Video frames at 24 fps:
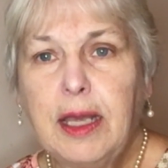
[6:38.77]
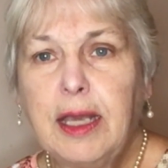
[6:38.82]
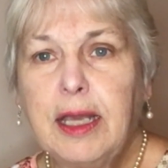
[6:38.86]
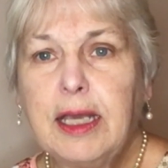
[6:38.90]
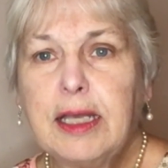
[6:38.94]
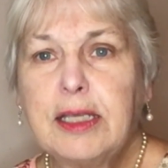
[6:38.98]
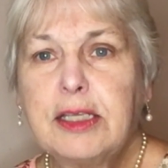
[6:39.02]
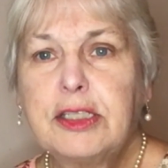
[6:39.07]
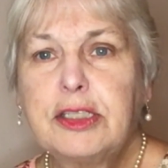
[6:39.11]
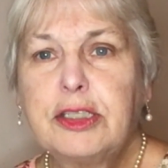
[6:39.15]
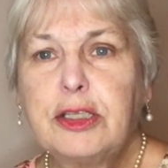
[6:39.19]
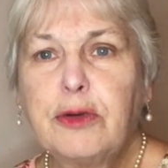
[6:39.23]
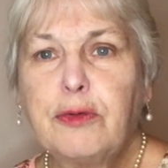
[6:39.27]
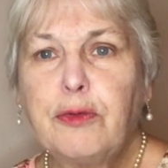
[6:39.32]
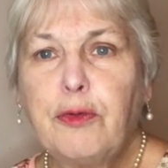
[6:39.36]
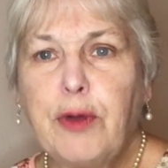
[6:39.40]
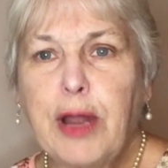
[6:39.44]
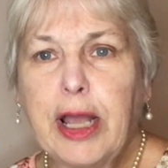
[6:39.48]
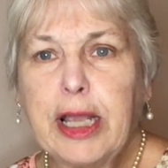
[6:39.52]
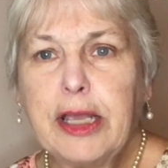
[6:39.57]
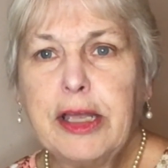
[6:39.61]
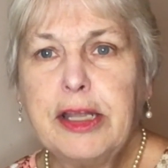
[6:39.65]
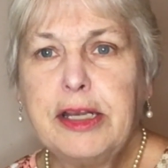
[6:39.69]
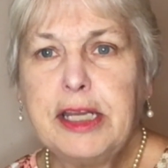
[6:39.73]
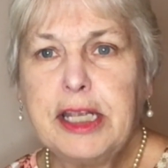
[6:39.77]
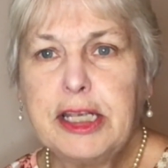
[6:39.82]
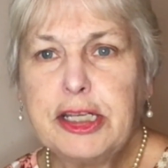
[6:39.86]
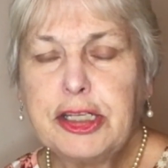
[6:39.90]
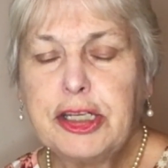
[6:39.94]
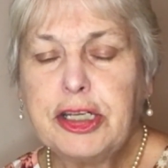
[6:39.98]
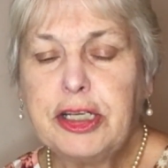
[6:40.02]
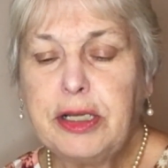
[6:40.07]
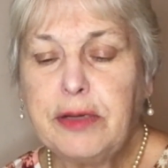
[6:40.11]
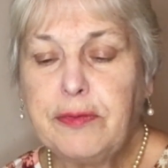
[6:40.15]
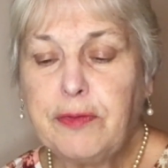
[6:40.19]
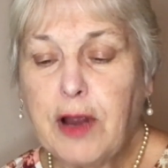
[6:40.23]
It's the
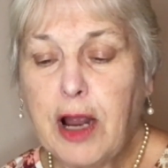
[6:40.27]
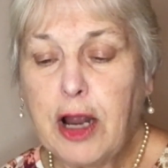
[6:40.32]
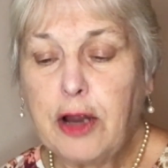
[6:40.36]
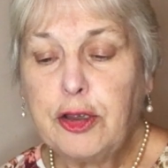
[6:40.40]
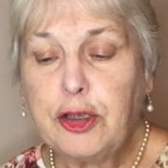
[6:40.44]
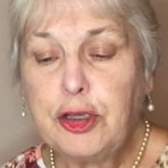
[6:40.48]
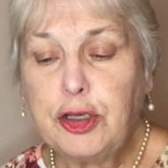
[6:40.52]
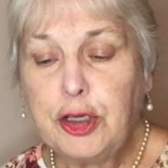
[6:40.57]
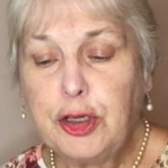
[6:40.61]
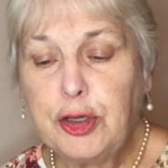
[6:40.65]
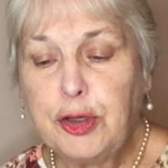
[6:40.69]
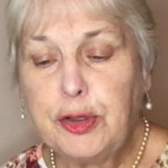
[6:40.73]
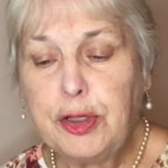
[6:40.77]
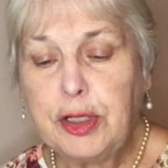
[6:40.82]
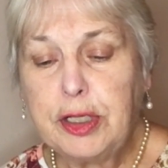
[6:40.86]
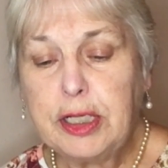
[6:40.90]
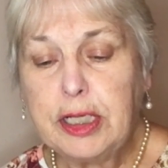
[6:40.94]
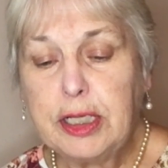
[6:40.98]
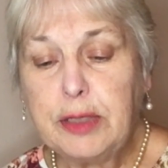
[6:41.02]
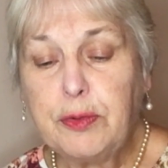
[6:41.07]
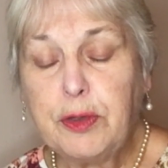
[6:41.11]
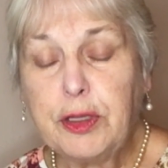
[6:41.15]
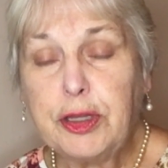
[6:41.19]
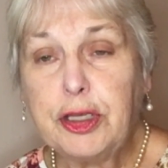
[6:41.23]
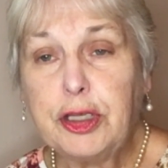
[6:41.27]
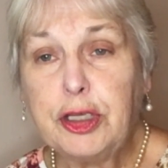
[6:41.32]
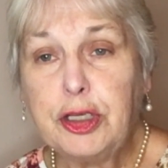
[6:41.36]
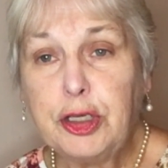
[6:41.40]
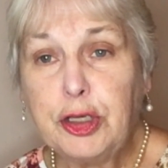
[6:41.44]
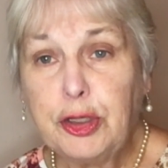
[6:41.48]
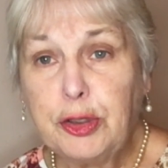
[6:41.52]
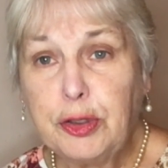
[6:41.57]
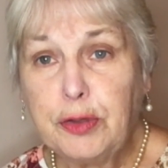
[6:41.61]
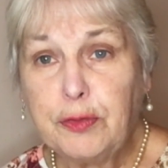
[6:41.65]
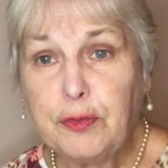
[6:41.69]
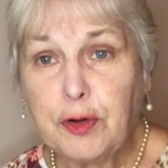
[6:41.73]
recognition of our unity with the
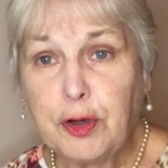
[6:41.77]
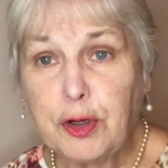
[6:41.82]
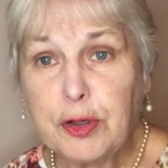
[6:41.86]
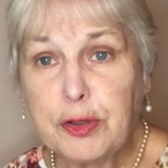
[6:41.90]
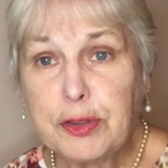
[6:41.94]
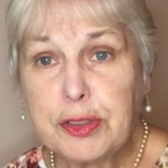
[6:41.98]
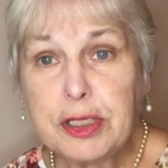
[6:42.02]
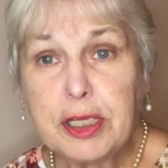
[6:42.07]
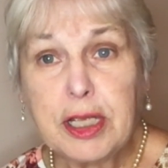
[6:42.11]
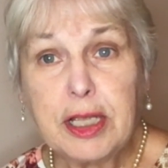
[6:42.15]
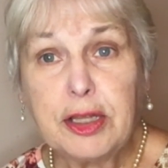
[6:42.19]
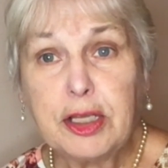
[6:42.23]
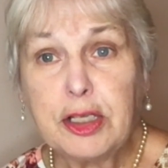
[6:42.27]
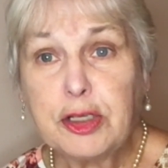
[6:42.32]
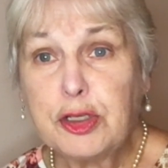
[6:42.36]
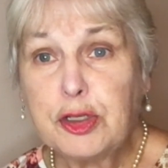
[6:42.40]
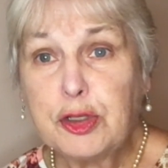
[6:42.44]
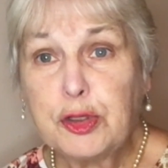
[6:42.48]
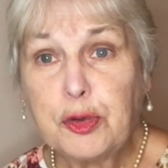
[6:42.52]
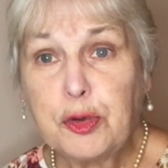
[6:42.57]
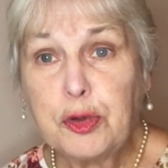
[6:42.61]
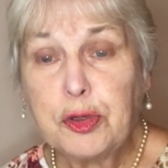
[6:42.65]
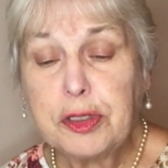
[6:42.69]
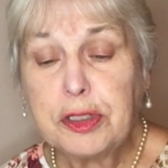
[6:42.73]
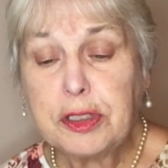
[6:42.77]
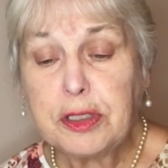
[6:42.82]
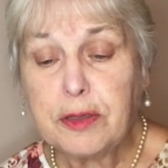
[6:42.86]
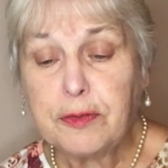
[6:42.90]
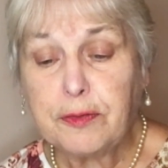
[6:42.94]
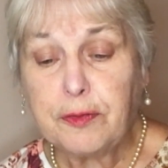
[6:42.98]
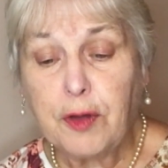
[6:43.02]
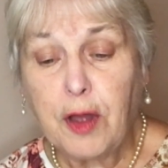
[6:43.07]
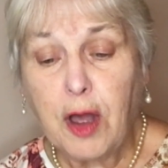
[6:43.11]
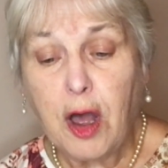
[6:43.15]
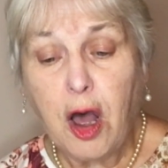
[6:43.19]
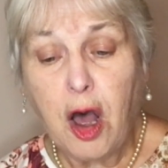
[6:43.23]
universe and the source
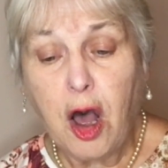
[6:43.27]
of